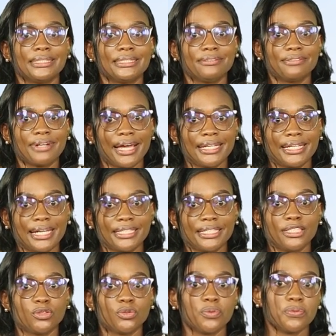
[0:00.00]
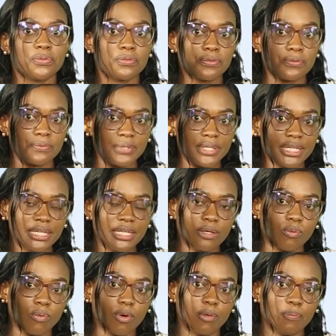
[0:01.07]
divided into 3
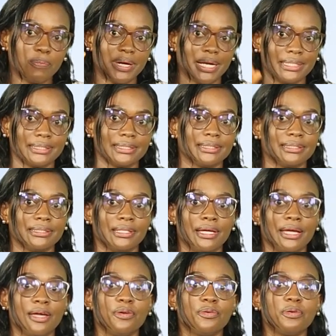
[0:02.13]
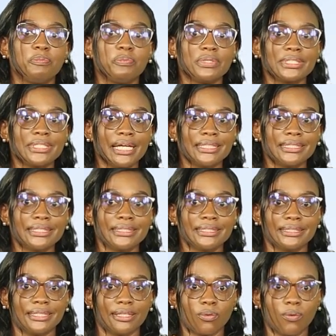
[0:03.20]
equal parts,
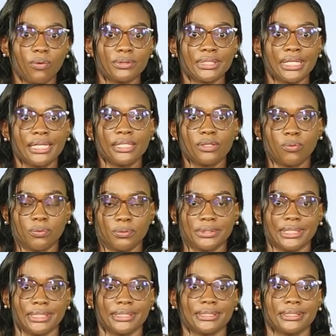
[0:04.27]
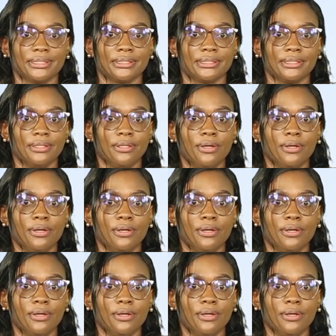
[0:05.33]
representing the quarterly quotas.